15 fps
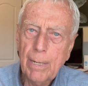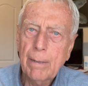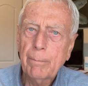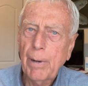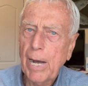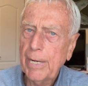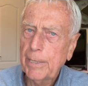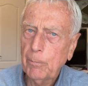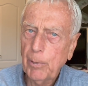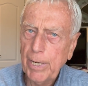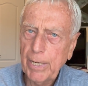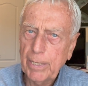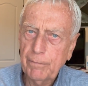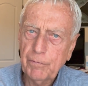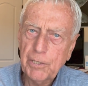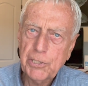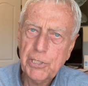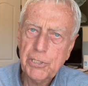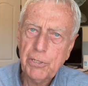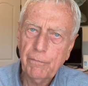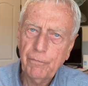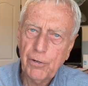By the way, if this
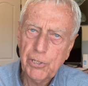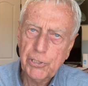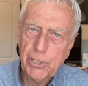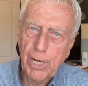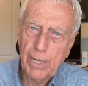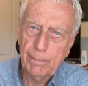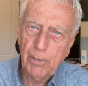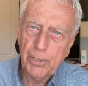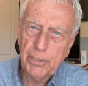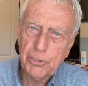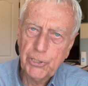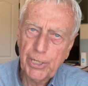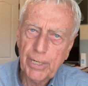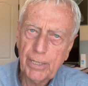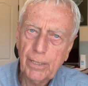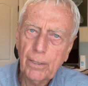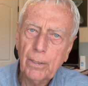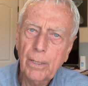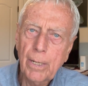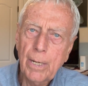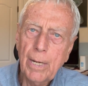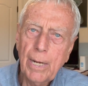is your first time on the
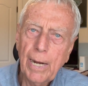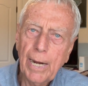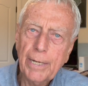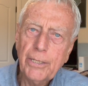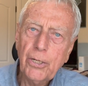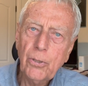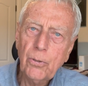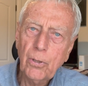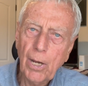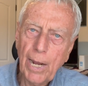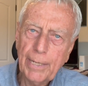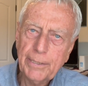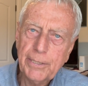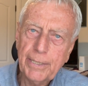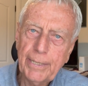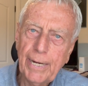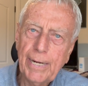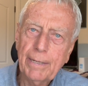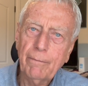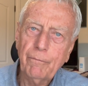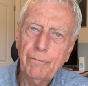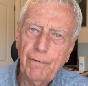channel and you like to
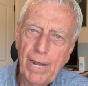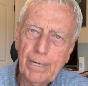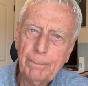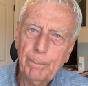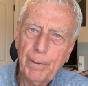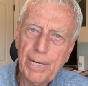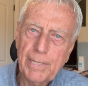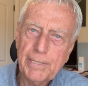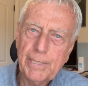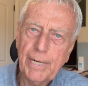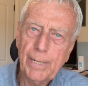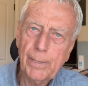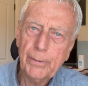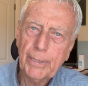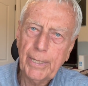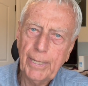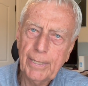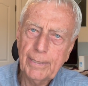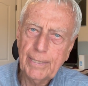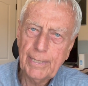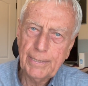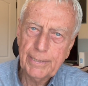get fact-based
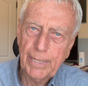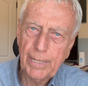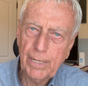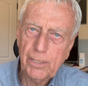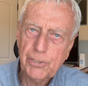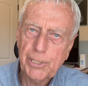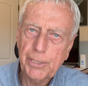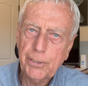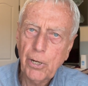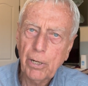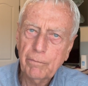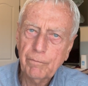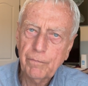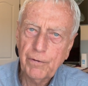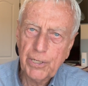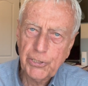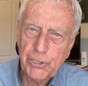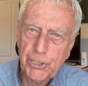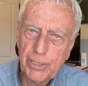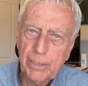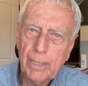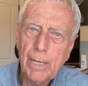healthcare details and not
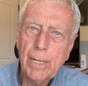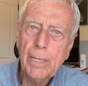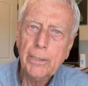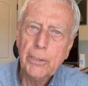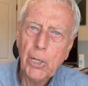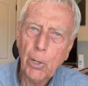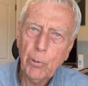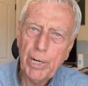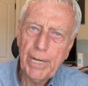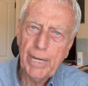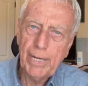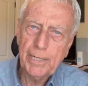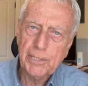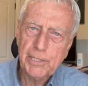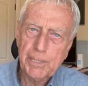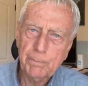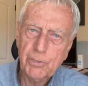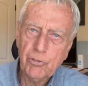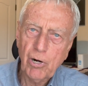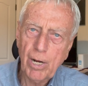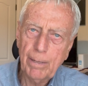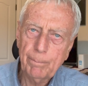fiction, go ahead and
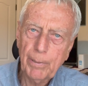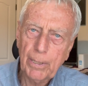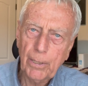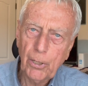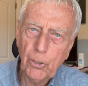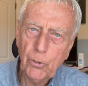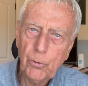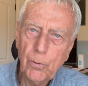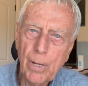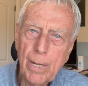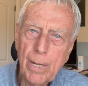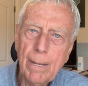subscribe below.